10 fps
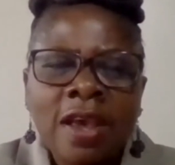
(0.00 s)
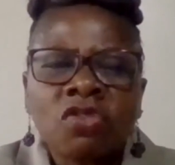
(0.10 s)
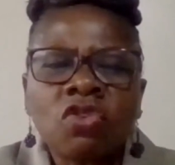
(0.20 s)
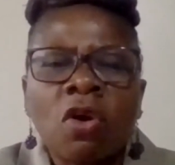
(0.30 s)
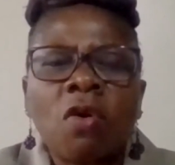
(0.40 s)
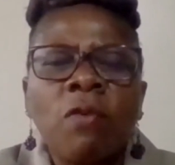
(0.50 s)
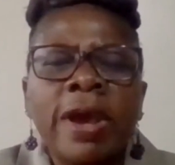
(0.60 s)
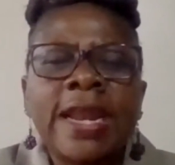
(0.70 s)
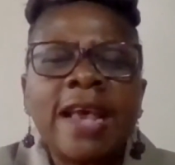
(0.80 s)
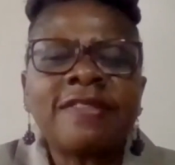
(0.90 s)
So
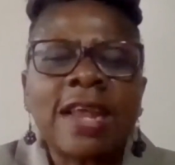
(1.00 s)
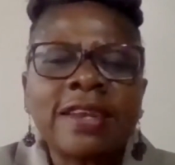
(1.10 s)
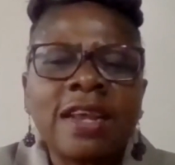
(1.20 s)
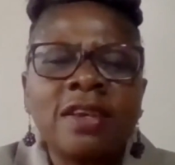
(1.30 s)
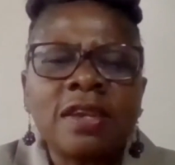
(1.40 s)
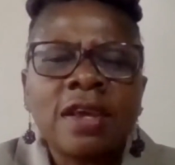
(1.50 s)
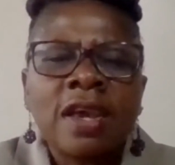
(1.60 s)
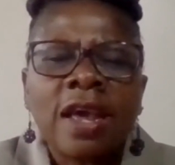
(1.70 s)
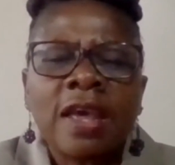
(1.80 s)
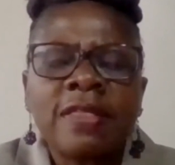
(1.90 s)
when I started
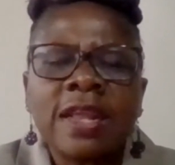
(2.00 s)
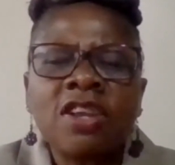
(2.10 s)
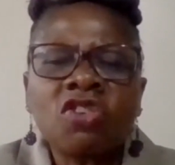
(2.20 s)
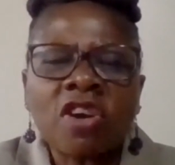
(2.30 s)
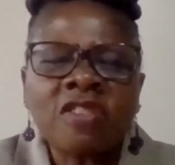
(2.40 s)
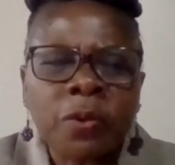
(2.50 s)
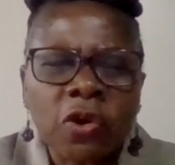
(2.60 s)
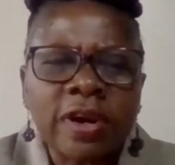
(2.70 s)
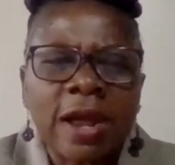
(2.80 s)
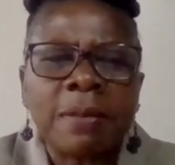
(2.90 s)
the detox
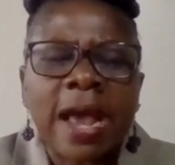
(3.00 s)
program,